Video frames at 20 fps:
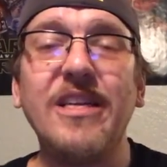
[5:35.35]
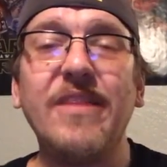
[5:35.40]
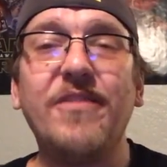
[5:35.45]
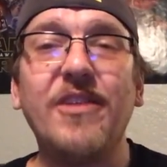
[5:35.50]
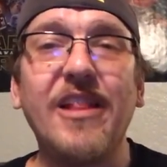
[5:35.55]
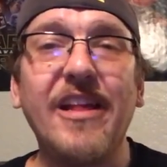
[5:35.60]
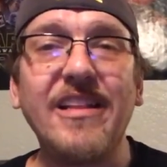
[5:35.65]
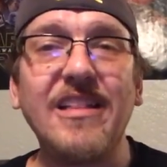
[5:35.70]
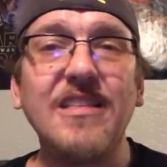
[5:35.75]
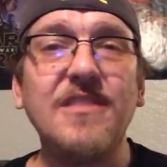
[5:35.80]
If you
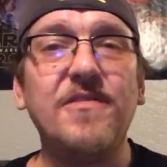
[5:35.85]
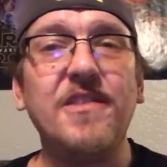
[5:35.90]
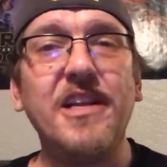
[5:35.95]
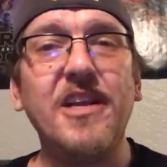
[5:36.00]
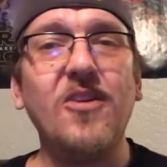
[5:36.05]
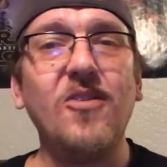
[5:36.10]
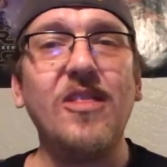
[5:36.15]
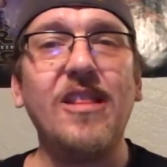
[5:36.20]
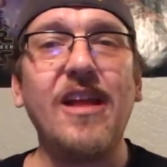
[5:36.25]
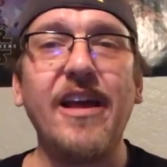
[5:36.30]
like this
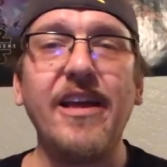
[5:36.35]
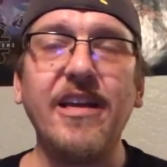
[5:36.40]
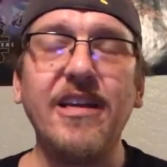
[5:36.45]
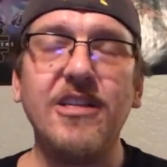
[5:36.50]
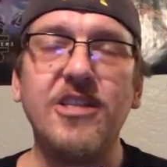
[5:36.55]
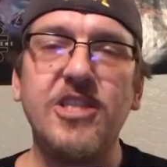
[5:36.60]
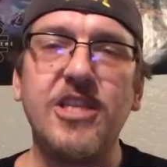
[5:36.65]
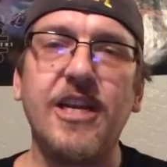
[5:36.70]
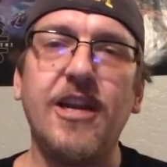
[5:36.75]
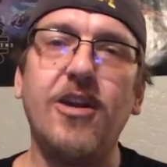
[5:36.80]
video, like,
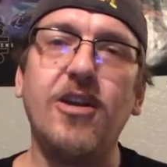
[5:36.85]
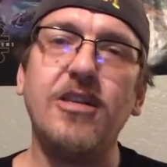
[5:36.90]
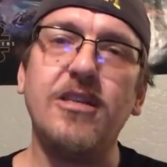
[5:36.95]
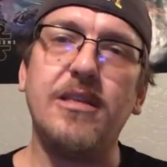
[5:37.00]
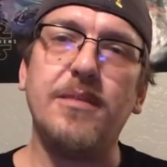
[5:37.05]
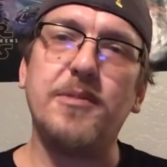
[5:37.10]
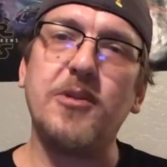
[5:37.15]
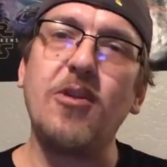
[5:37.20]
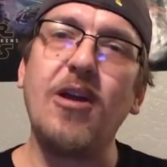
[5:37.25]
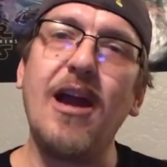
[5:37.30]
share,
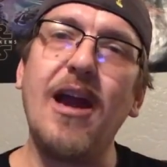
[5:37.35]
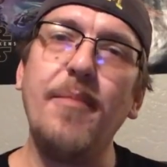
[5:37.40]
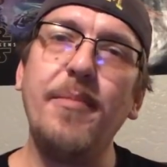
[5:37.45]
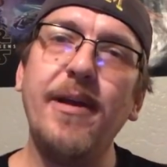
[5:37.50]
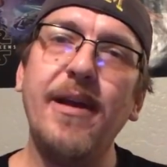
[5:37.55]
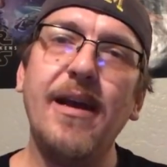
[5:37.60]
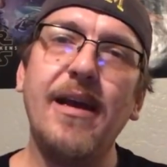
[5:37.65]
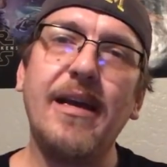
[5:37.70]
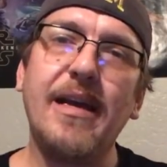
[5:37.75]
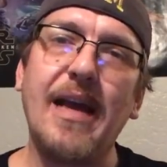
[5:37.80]
subscribe.
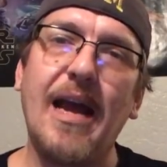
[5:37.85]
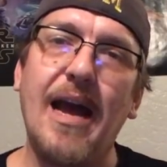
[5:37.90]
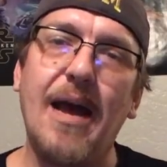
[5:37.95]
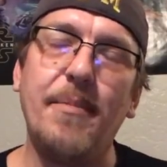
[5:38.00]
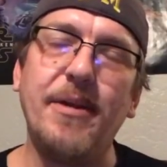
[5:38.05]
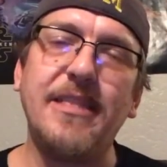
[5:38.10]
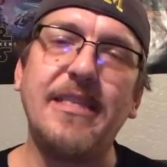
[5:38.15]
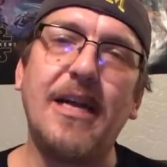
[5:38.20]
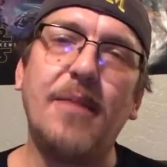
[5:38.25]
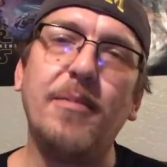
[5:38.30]

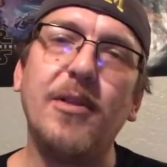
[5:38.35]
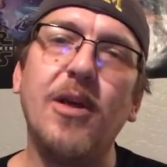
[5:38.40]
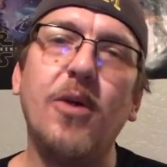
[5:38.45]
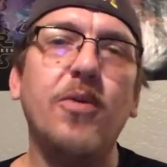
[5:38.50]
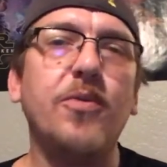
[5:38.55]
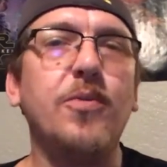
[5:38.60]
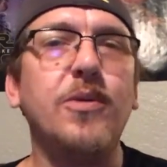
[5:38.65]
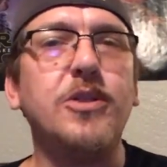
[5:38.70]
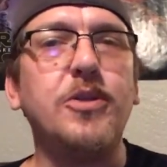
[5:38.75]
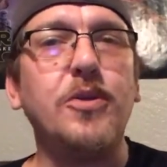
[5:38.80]
Comment down below
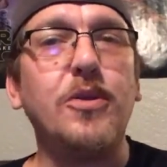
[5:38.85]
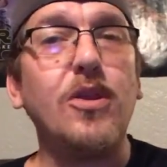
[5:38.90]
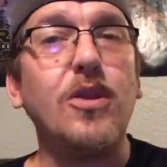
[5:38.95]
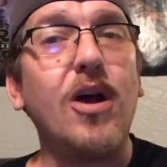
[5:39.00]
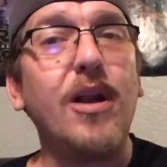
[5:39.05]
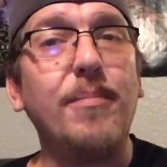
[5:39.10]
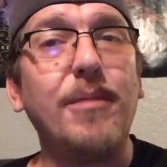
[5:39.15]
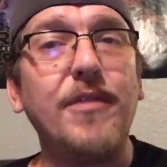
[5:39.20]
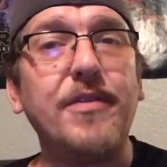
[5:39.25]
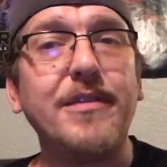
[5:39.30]
with what you thought
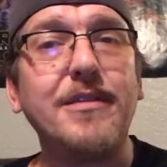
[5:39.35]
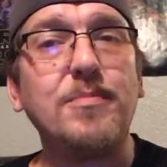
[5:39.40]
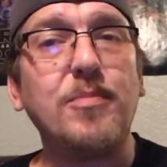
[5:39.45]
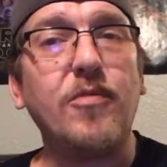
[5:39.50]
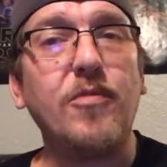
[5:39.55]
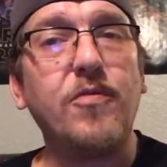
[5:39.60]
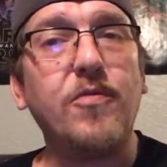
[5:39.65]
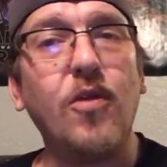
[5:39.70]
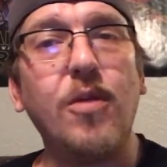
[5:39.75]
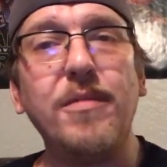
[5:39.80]
about this
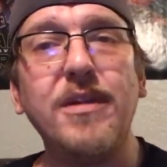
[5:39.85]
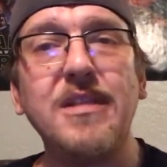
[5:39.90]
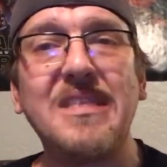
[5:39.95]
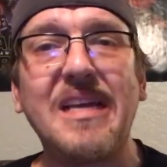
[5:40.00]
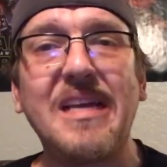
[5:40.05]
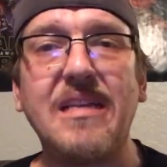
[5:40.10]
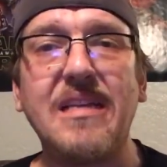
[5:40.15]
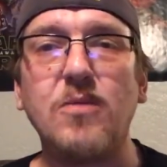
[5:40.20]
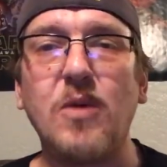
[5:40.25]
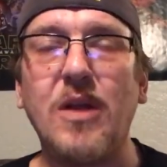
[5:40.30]
performance,
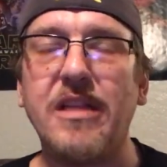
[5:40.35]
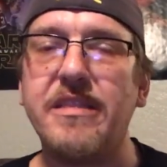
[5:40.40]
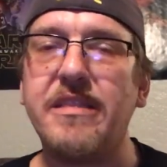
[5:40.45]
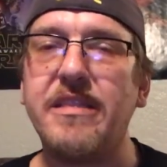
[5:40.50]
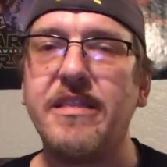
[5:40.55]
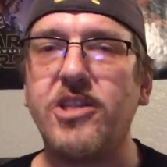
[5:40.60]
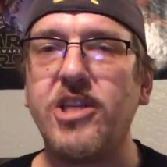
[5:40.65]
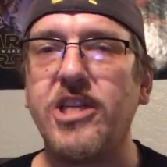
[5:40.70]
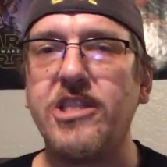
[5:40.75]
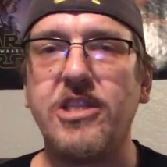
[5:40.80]
as well as
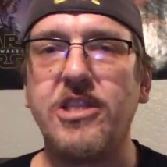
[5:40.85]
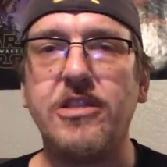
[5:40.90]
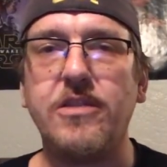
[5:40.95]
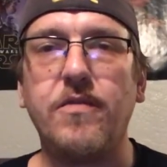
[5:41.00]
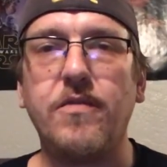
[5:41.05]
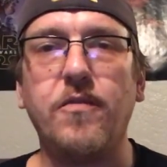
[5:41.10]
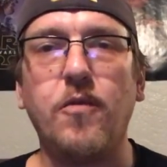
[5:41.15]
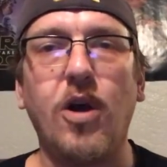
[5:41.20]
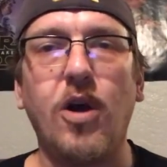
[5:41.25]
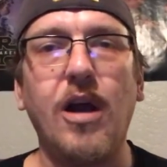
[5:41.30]
suggestions
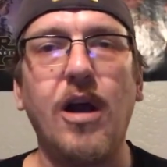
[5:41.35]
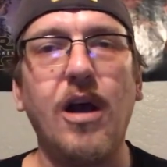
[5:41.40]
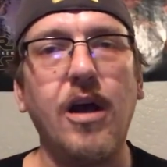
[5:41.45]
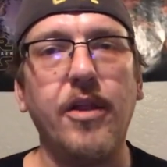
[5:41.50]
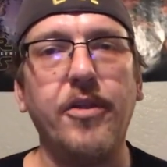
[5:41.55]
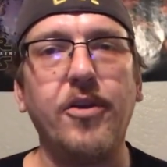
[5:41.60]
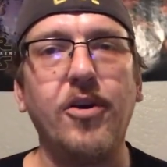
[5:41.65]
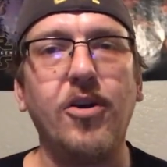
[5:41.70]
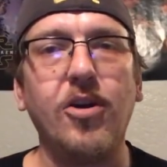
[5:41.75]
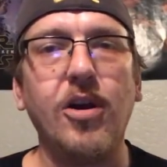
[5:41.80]
for
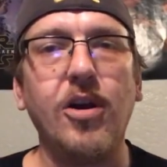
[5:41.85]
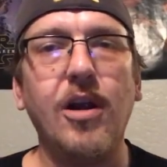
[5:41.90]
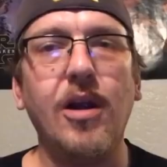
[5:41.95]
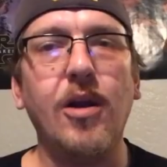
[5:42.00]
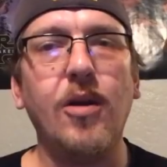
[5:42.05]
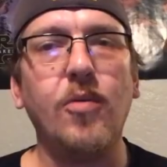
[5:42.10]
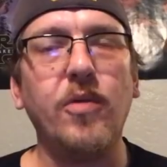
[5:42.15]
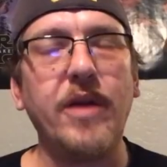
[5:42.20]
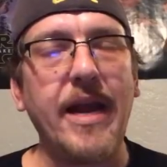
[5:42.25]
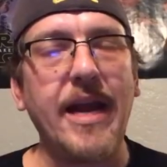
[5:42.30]
other
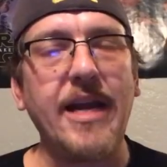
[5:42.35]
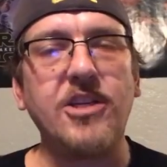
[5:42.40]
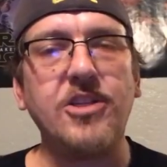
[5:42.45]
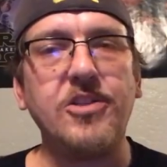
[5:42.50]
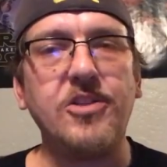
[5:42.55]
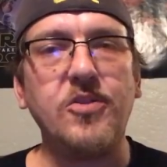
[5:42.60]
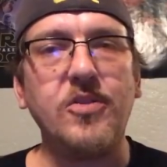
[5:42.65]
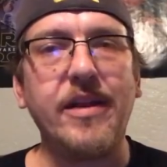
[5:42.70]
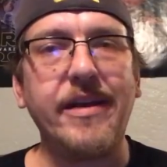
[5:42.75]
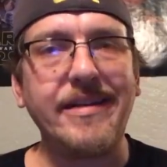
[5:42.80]
reactions
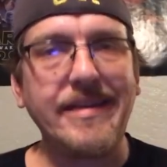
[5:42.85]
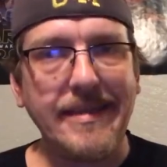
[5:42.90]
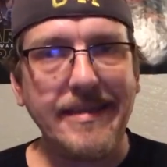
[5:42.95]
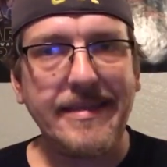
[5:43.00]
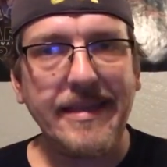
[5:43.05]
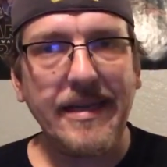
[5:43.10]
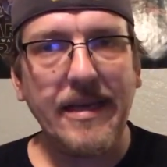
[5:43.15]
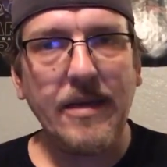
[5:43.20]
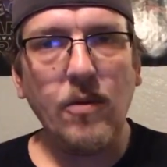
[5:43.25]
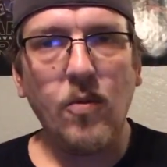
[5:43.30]
you'd like to
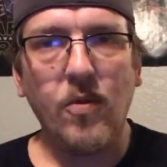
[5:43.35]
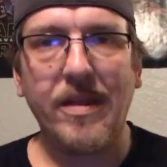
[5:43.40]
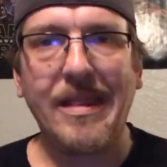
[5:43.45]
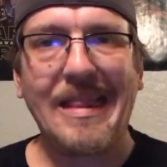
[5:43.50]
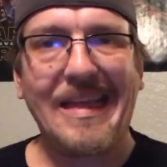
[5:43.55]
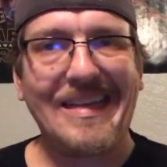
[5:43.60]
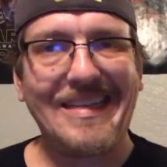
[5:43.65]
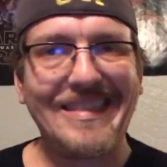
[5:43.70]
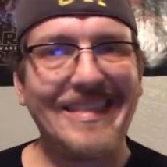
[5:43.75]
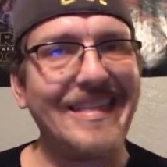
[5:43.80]
see, with
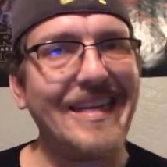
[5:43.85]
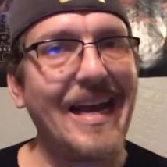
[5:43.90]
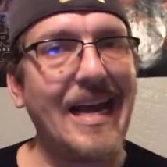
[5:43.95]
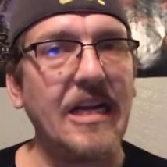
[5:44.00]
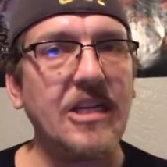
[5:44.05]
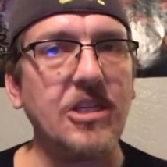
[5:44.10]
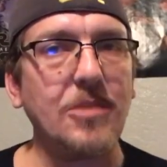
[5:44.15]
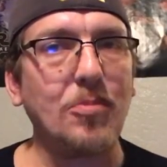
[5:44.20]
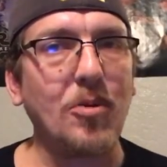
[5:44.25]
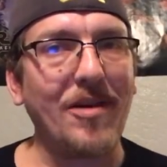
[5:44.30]
links
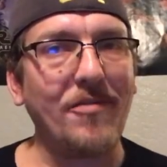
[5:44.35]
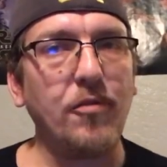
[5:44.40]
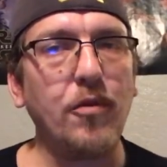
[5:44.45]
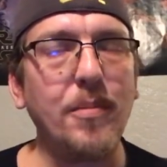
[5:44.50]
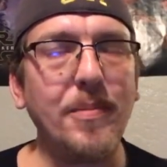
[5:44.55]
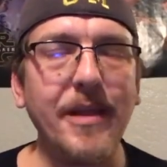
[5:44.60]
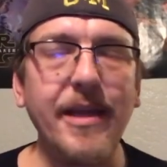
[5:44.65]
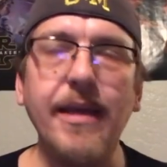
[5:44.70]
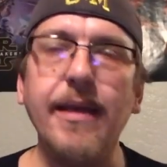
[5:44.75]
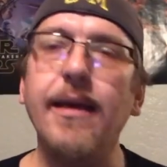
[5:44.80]
attached
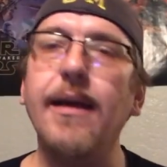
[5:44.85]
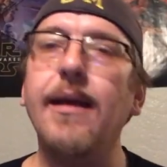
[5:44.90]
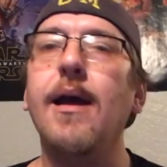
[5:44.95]
preferably.